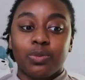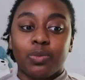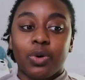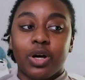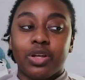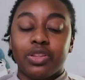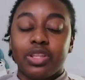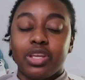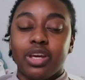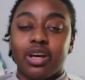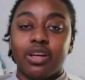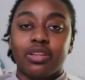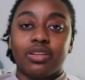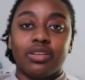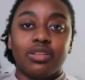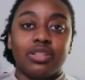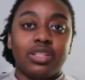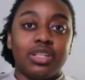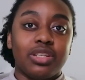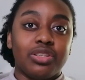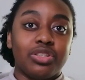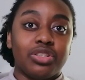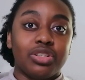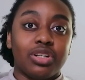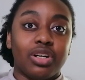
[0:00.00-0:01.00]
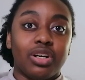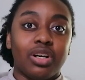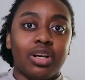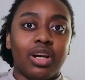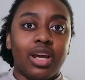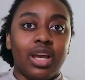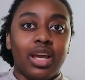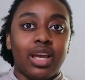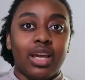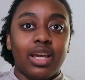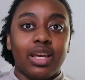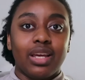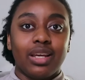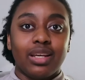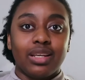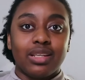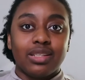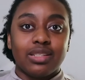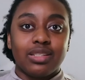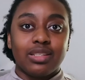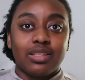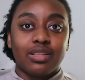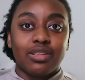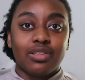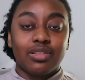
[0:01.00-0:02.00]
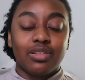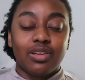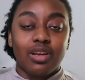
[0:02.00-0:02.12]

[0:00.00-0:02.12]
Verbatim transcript: while the other teacher is